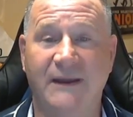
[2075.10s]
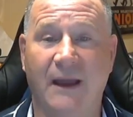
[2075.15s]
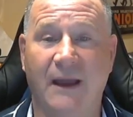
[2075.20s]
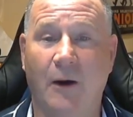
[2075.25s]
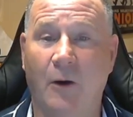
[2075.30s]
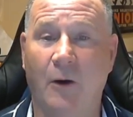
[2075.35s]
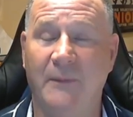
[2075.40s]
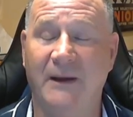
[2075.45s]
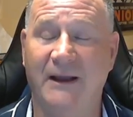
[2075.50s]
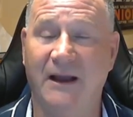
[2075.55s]
Yeah.
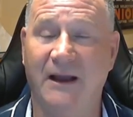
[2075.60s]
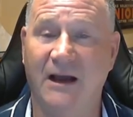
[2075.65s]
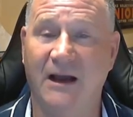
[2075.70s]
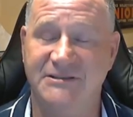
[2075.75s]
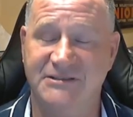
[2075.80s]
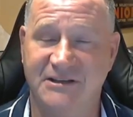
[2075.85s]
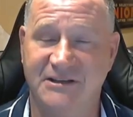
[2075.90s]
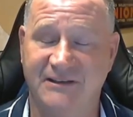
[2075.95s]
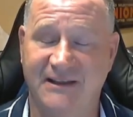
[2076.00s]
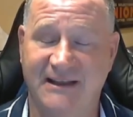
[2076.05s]
Oh my
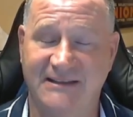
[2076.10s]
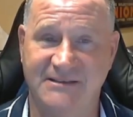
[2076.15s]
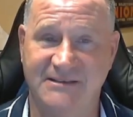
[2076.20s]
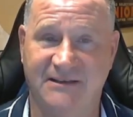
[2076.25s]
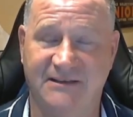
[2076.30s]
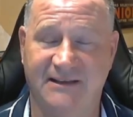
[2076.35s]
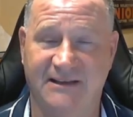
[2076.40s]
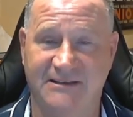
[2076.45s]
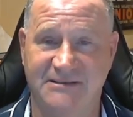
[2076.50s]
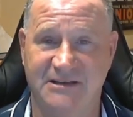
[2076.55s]
gosh, that's
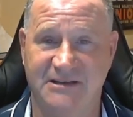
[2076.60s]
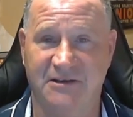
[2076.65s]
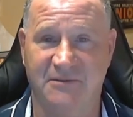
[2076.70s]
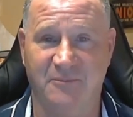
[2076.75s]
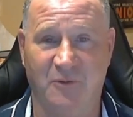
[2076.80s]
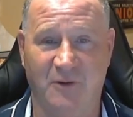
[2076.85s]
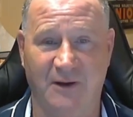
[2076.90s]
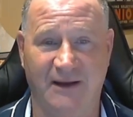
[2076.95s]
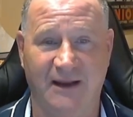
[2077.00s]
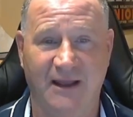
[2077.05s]
a good
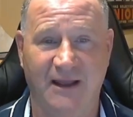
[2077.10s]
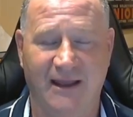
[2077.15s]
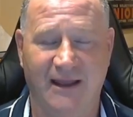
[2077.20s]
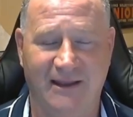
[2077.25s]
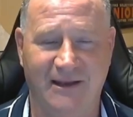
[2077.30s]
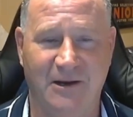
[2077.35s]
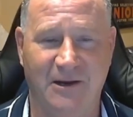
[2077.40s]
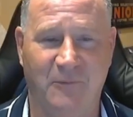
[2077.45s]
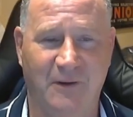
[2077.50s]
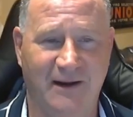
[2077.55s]
point.
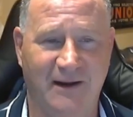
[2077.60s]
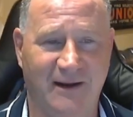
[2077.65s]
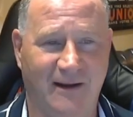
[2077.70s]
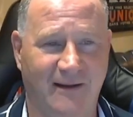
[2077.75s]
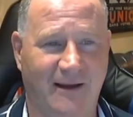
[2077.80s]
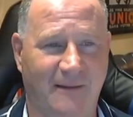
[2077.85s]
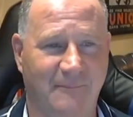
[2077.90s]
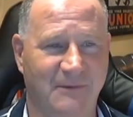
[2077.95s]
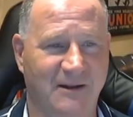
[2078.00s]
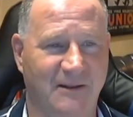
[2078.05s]
You know what?
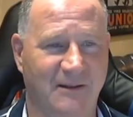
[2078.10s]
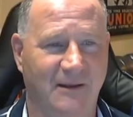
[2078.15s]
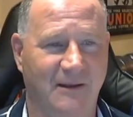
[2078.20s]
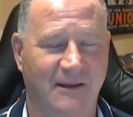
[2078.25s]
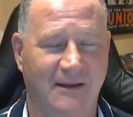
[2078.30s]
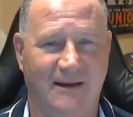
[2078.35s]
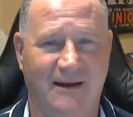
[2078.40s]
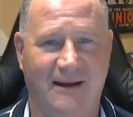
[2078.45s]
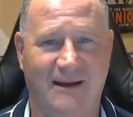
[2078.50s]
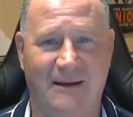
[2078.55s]
I'm gonna.
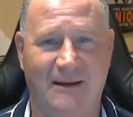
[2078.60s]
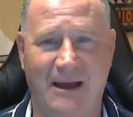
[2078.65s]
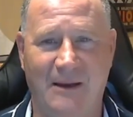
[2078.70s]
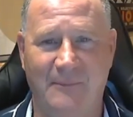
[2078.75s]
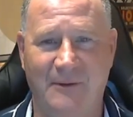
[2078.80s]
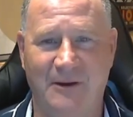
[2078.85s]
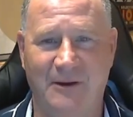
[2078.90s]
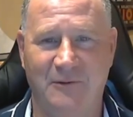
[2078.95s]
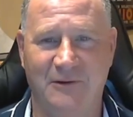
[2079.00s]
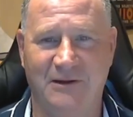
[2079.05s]
How
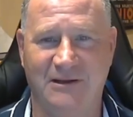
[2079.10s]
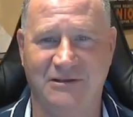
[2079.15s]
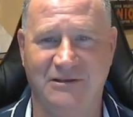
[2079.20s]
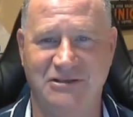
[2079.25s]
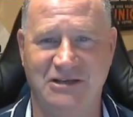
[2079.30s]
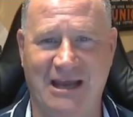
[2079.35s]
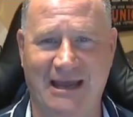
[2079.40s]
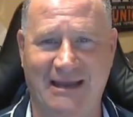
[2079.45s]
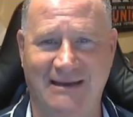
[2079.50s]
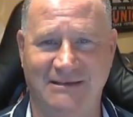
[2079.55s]
about going to
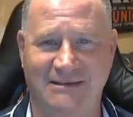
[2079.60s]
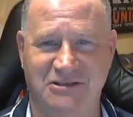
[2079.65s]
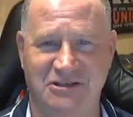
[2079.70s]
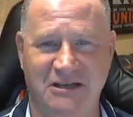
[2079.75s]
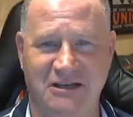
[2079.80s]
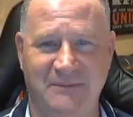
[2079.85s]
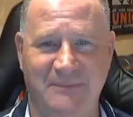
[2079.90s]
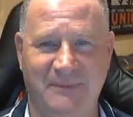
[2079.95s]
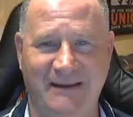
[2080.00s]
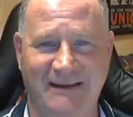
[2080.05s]
Chat
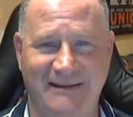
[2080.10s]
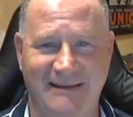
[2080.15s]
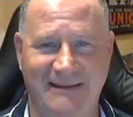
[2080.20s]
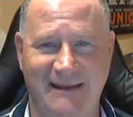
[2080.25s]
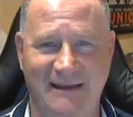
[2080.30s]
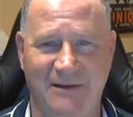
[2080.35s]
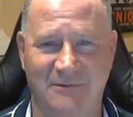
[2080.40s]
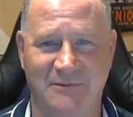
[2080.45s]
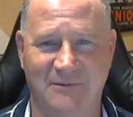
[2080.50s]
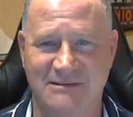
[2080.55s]

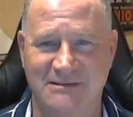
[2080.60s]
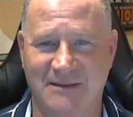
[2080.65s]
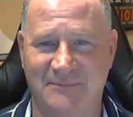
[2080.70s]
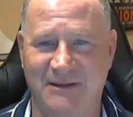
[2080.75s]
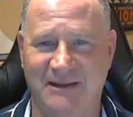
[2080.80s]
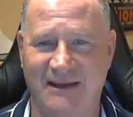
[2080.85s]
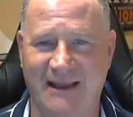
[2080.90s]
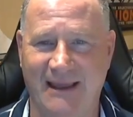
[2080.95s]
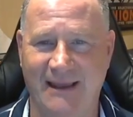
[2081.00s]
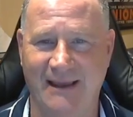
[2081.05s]
GPT or
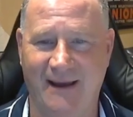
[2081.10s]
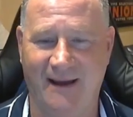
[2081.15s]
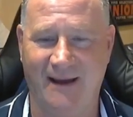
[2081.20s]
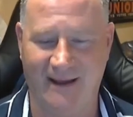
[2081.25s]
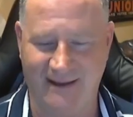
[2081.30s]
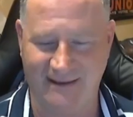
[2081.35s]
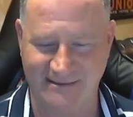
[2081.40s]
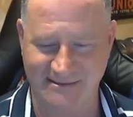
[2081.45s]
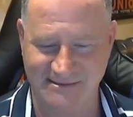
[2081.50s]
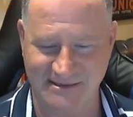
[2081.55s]
something, AI,
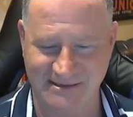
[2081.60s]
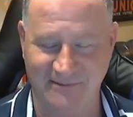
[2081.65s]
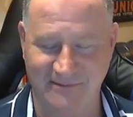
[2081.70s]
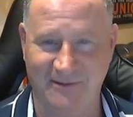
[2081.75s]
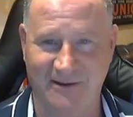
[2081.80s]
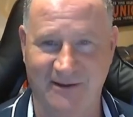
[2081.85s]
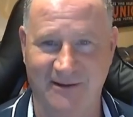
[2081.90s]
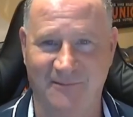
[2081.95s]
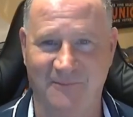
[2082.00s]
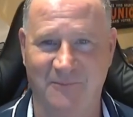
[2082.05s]
and see
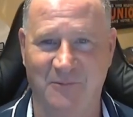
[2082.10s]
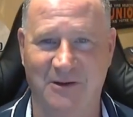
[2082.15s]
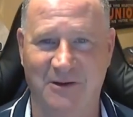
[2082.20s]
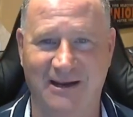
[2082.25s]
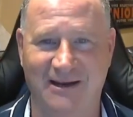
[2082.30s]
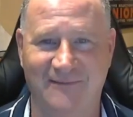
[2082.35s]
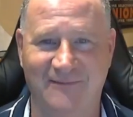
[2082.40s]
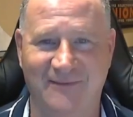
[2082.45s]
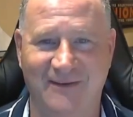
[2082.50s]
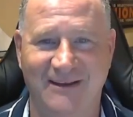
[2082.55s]
what
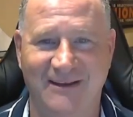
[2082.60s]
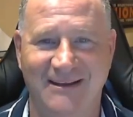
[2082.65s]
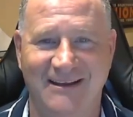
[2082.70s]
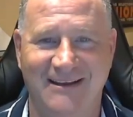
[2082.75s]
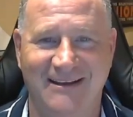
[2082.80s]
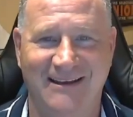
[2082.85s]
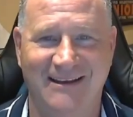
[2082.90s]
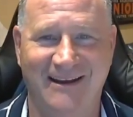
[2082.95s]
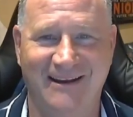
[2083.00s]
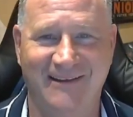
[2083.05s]
kind
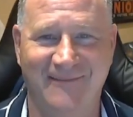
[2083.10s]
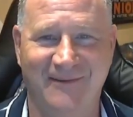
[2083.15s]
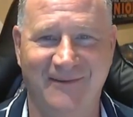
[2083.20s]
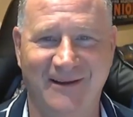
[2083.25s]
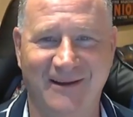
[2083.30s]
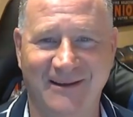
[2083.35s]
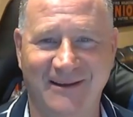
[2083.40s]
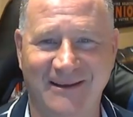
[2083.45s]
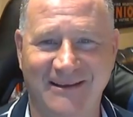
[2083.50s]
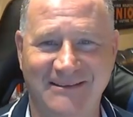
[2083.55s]

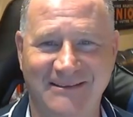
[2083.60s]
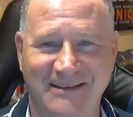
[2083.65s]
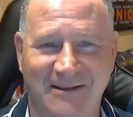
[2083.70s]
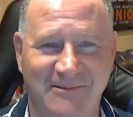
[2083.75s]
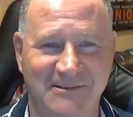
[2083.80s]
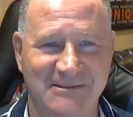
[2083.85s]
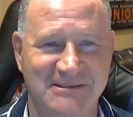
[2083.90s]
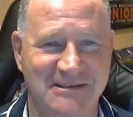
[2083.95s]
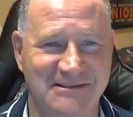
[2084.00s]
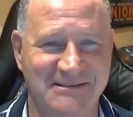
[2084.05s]
of
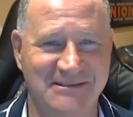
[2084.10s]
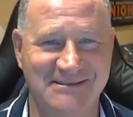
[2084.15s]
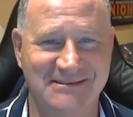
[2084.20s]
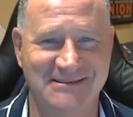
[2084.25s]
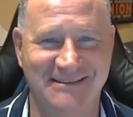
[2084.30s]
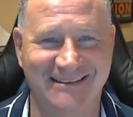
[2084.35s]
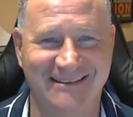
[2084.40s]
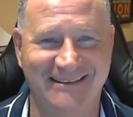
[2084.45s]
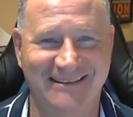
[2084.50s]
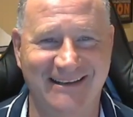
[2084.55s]
intelligence
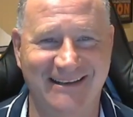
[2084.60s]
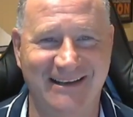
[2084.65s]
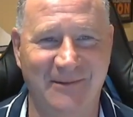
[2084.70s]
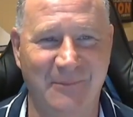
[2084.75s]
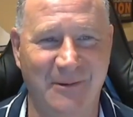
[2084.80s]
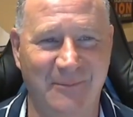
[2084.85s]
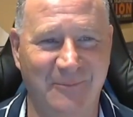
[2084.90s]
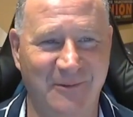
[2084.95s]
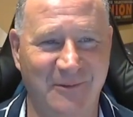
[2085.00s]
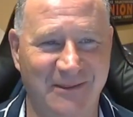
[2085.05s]
can come
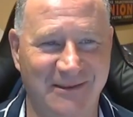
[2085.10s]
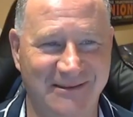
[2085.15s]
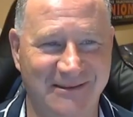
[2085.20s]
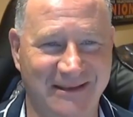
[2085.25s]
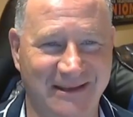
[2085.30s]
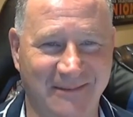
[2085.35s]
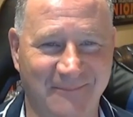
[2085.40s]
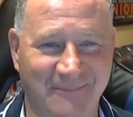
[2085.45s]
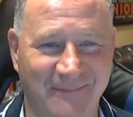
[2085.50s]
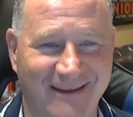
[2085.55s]
up with a
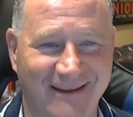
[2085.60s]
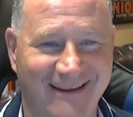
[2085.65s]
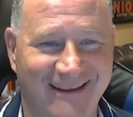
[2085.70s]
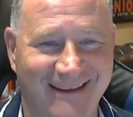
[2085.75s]
team.